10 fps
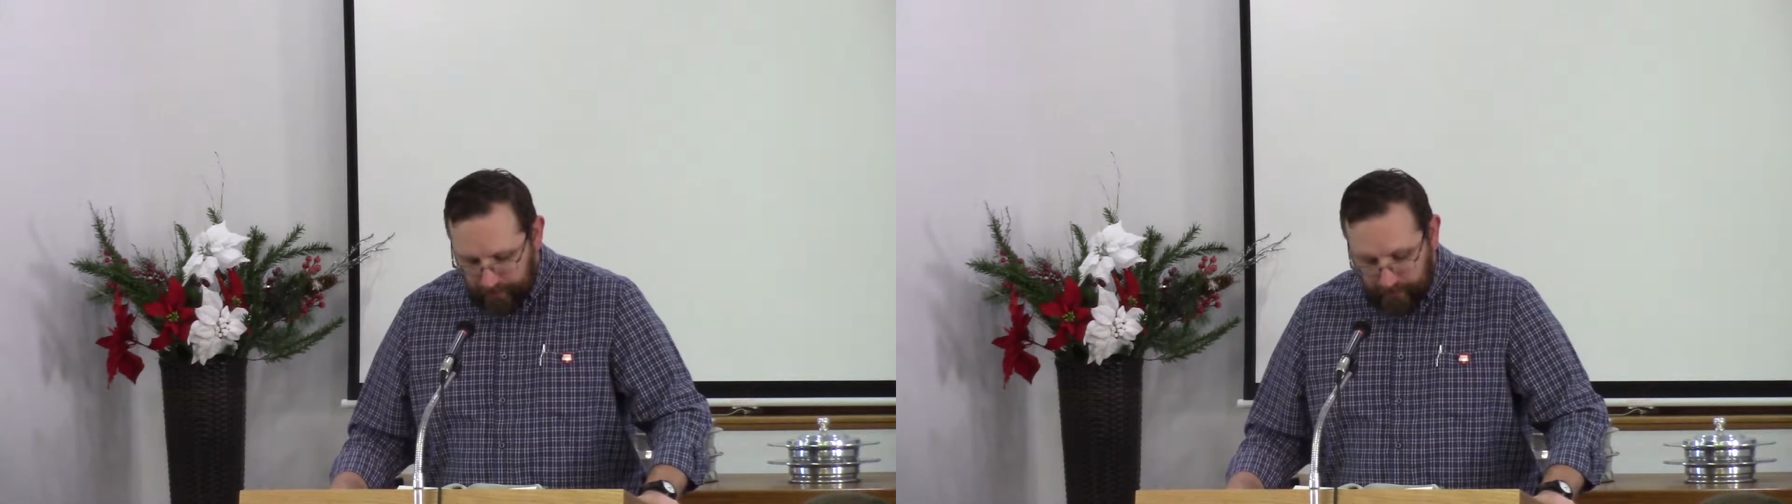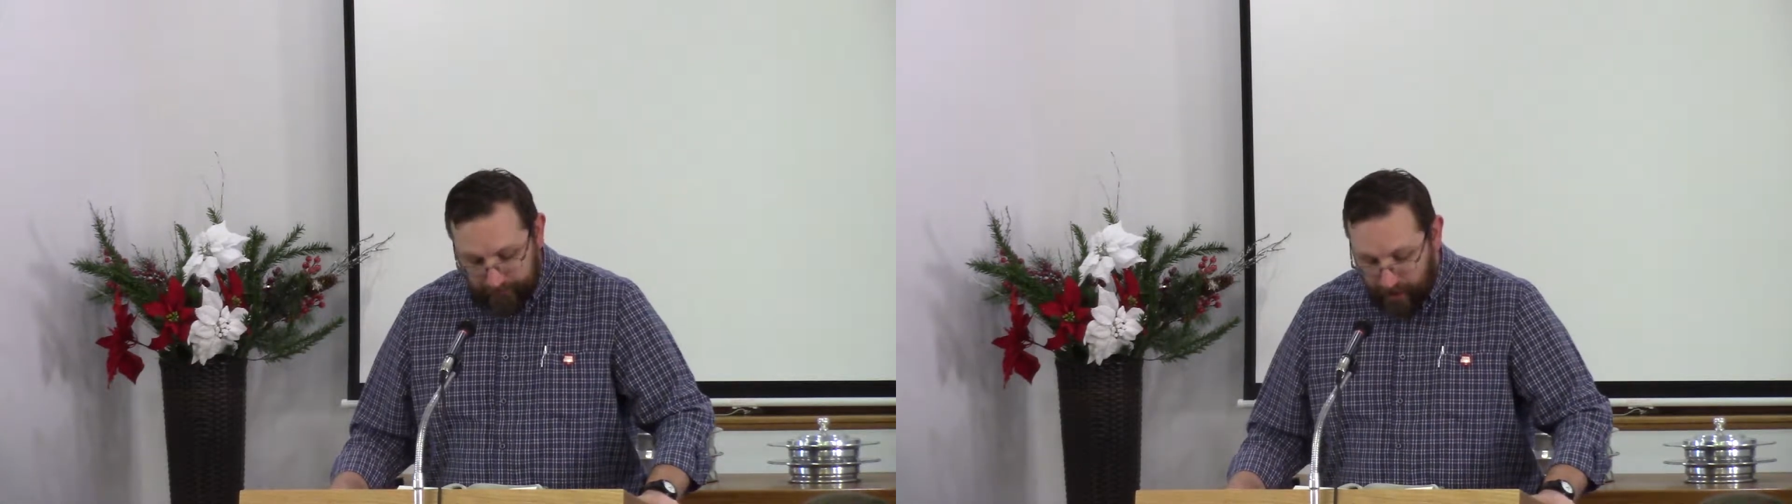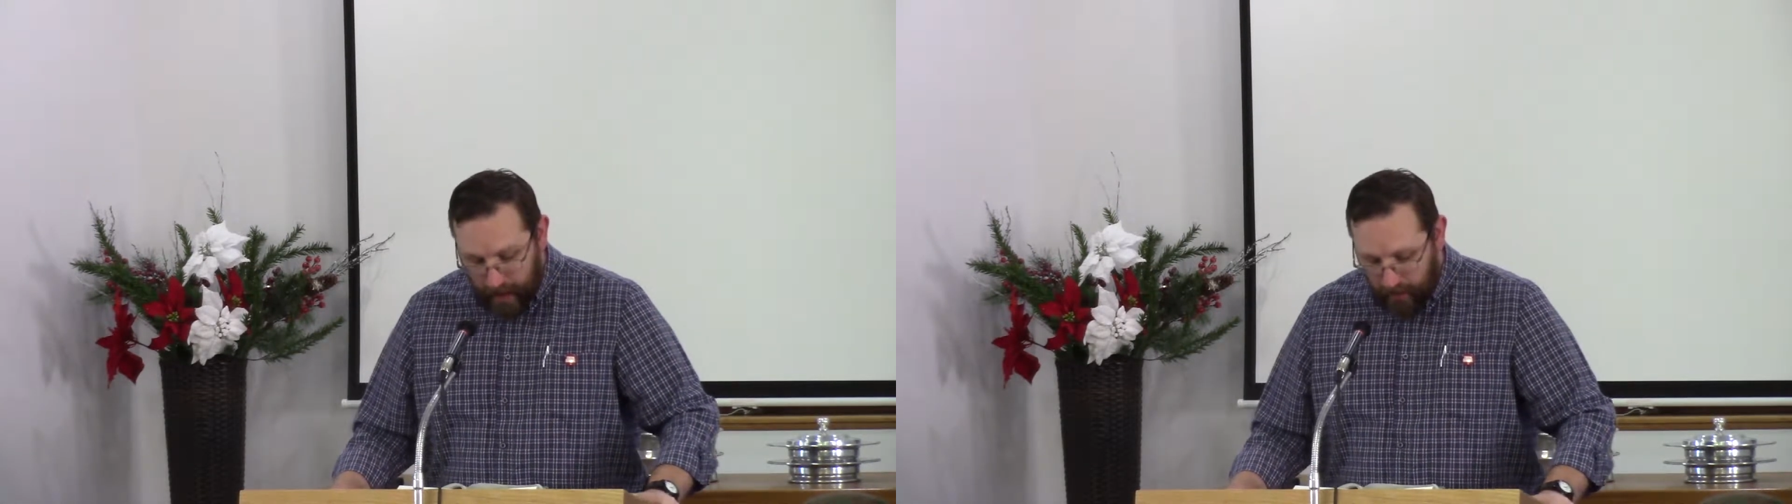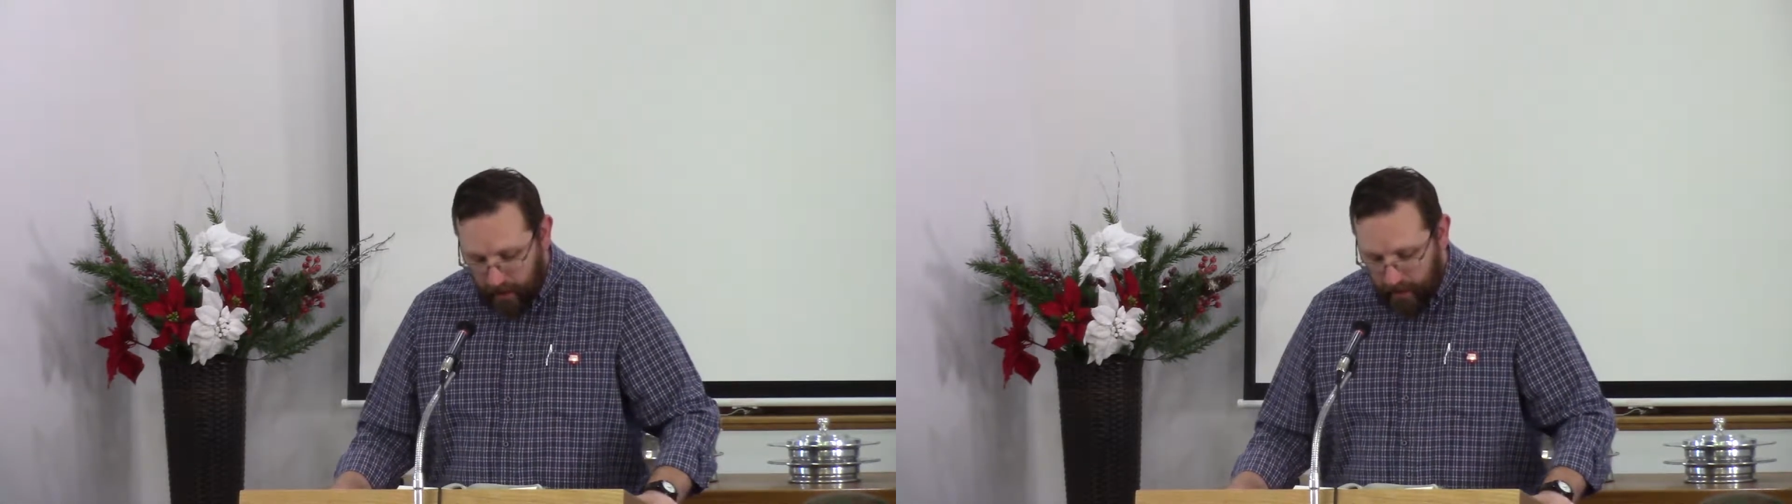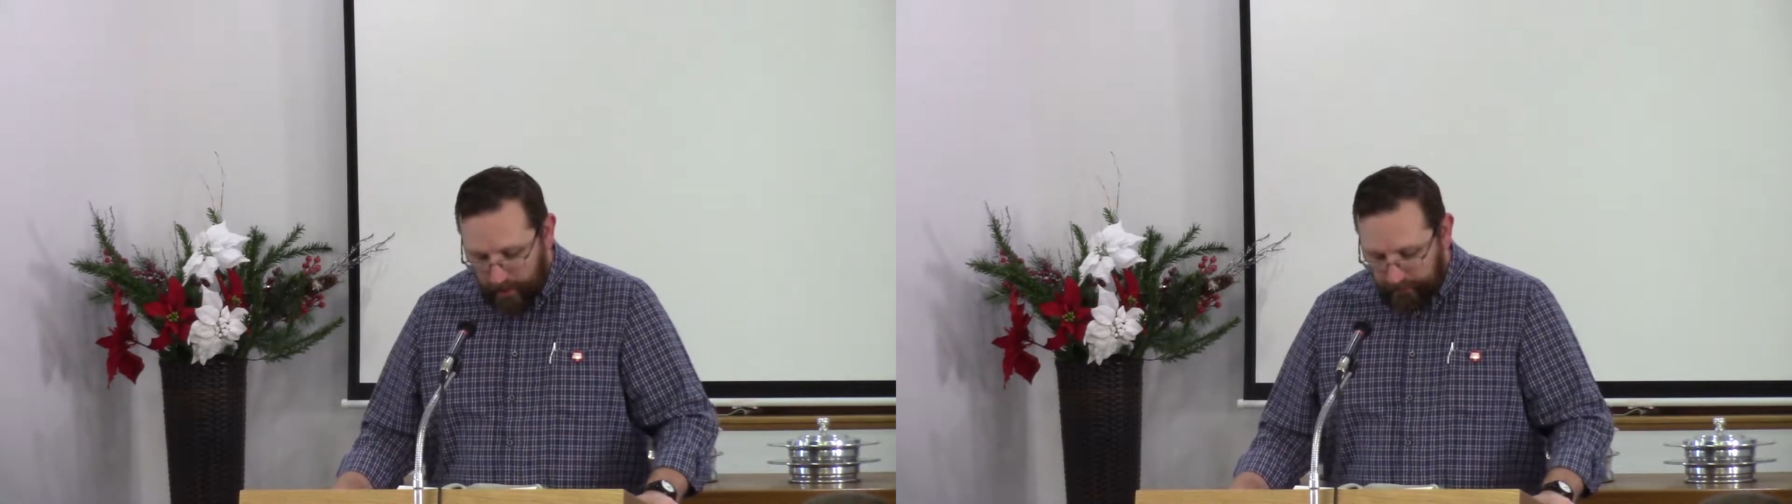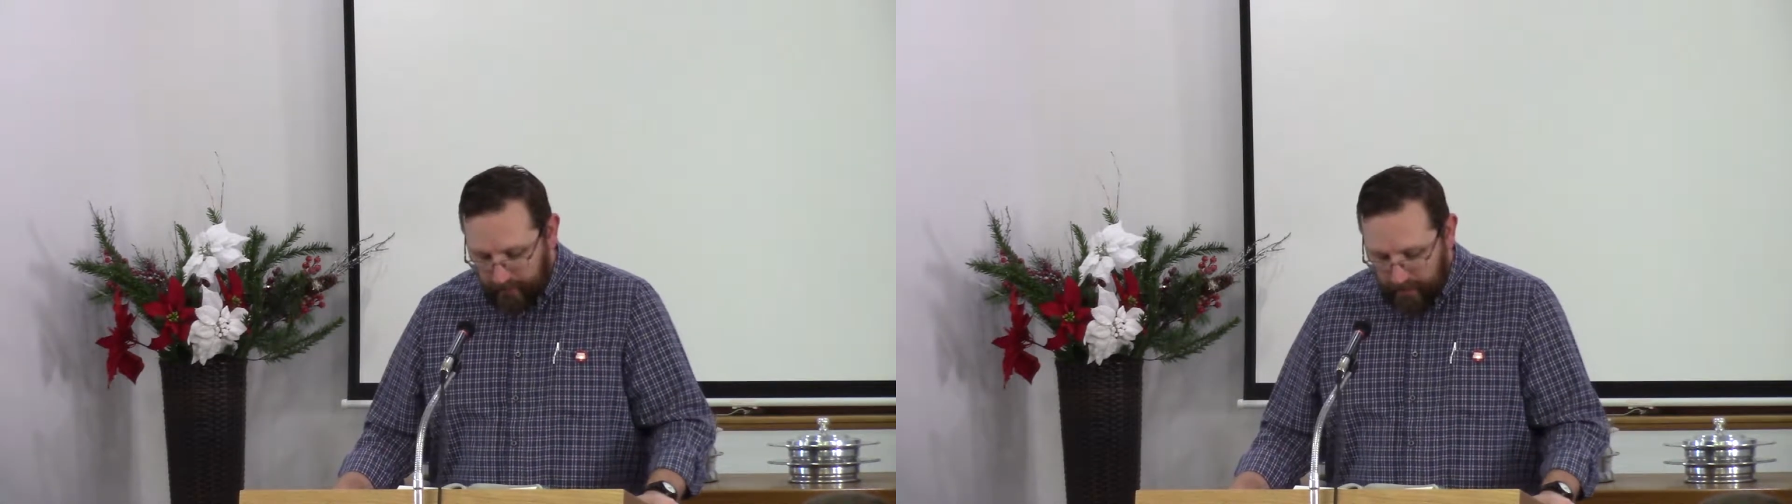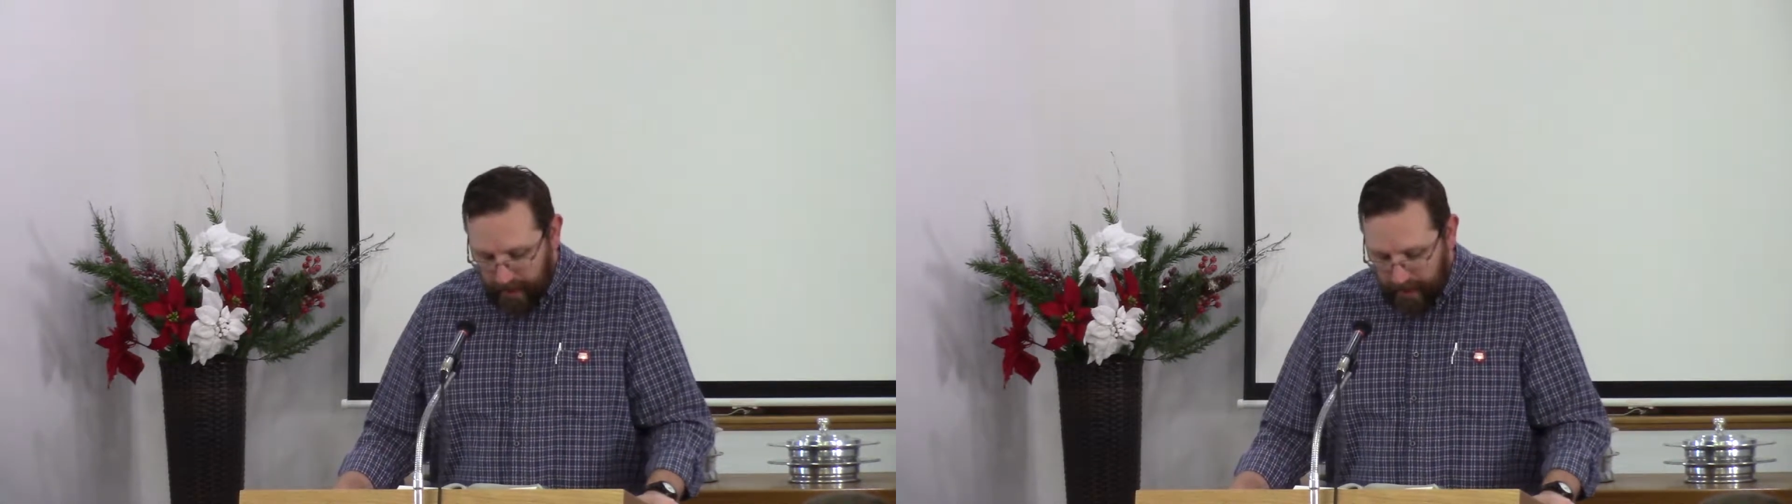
but have not love,